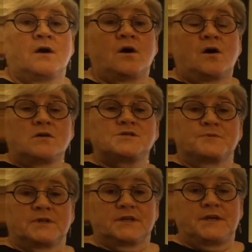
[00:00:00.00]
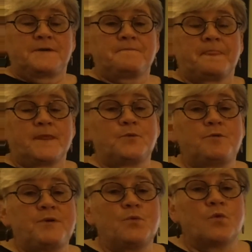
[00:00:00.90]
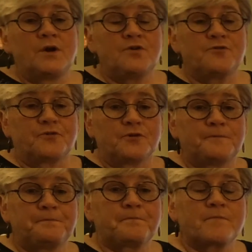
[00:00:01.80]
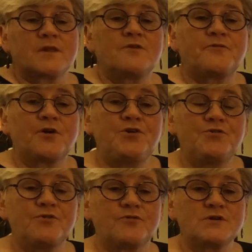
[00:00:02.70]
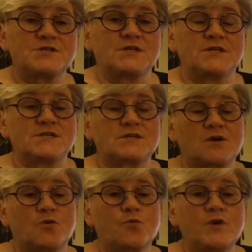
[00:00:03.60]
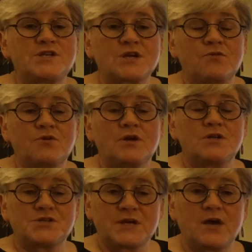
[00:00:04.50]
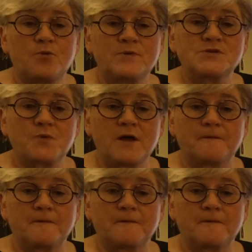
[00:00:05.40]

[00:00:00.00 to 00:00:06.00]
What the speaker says: Ultimately, it would be wonderful if our universities reach out to help as well.